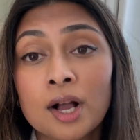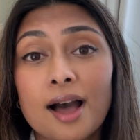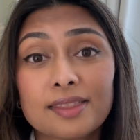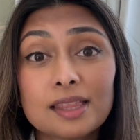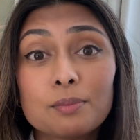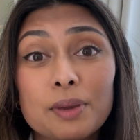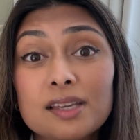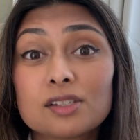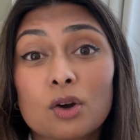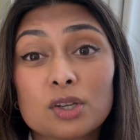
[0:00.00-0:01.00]
I think the
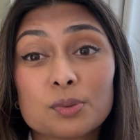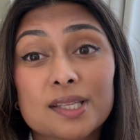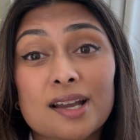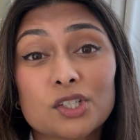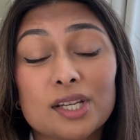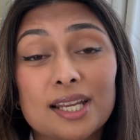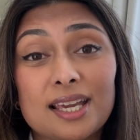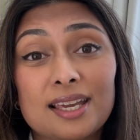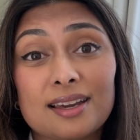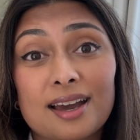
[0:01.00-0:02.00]
biggest cost was
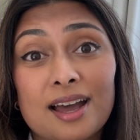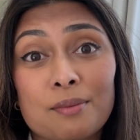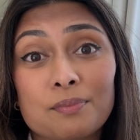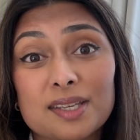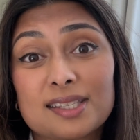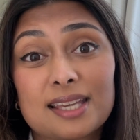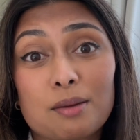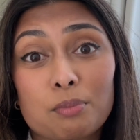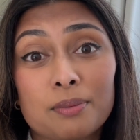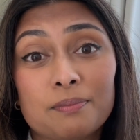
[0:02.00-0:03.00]
actually a
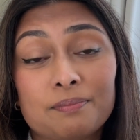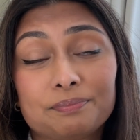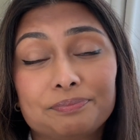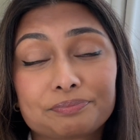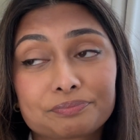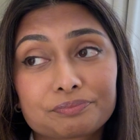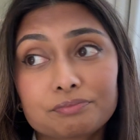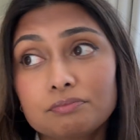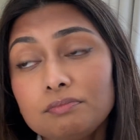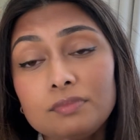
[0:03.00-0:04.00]
skip.
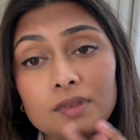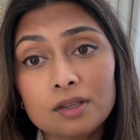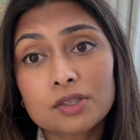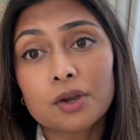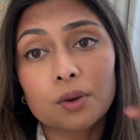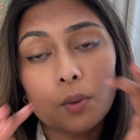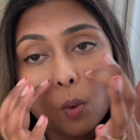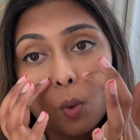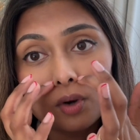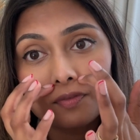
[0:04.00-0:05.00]
So
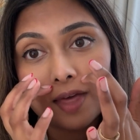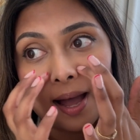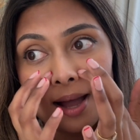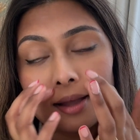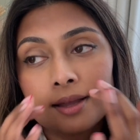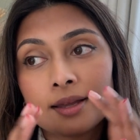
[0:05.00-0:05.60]
all of that